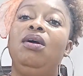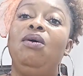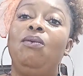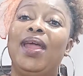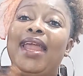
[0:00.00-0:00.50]

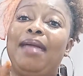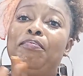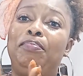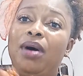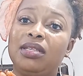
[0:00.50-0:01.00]
when
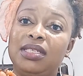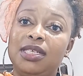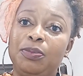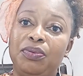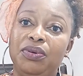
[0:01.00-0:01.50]
I bought
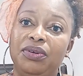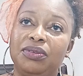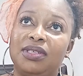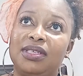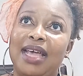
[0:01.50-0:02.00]
these products,